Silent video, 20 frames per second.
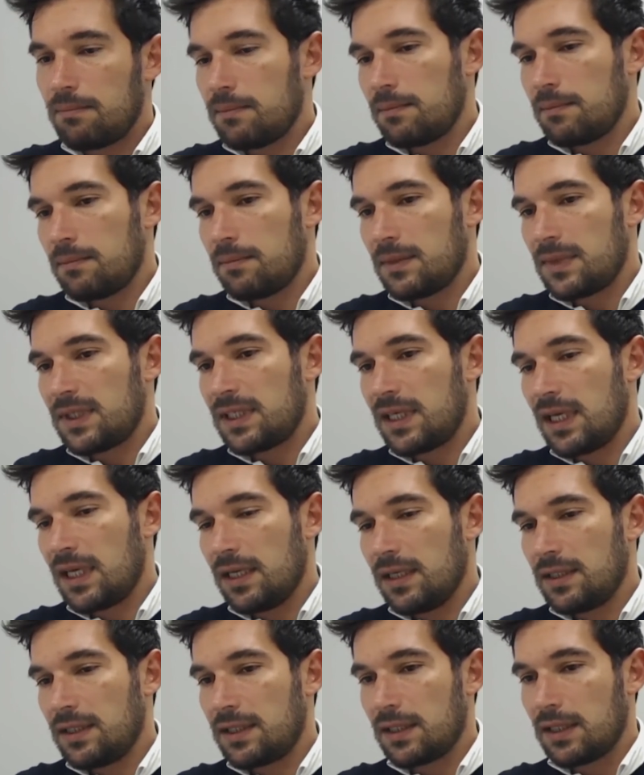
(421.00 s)

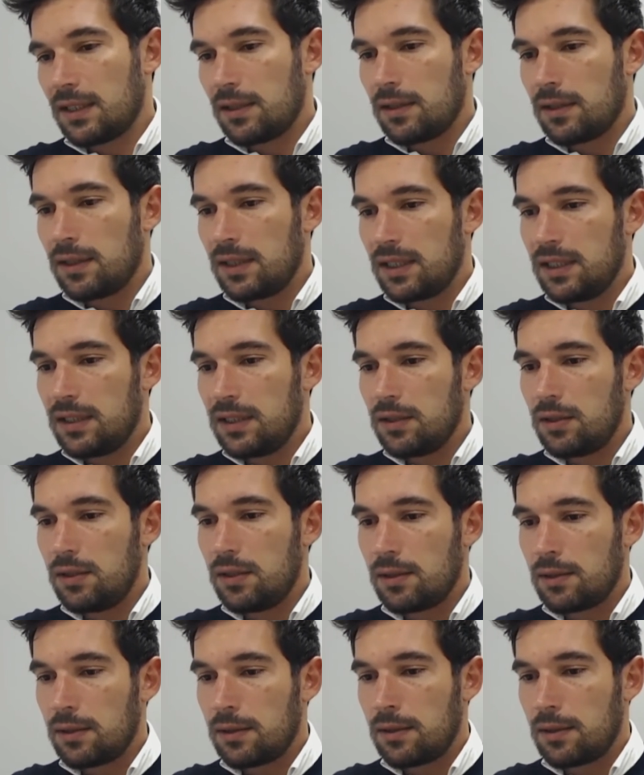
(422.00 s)
cells in
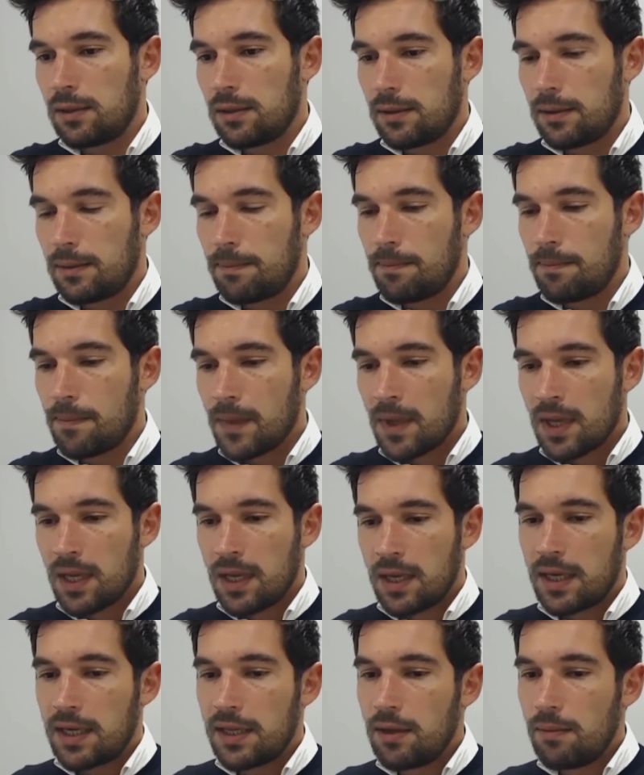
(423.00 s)

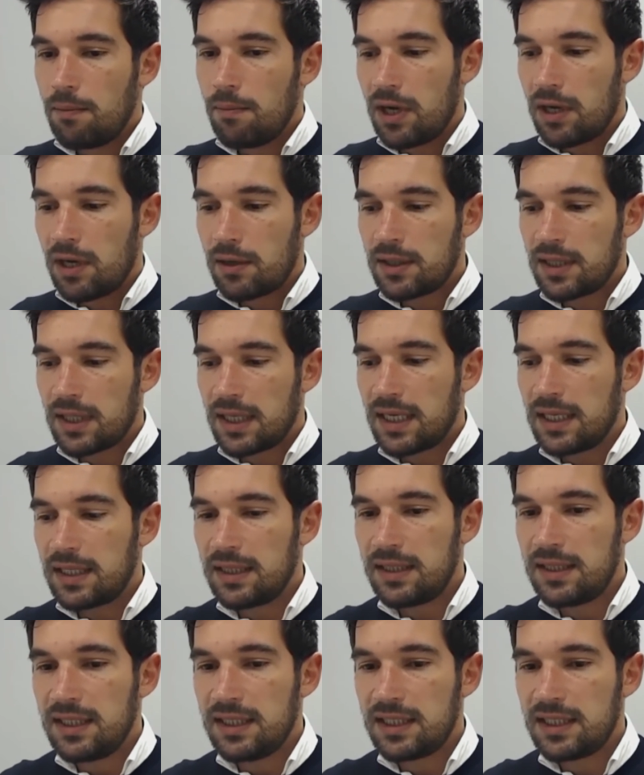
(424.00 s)
the blood, and this is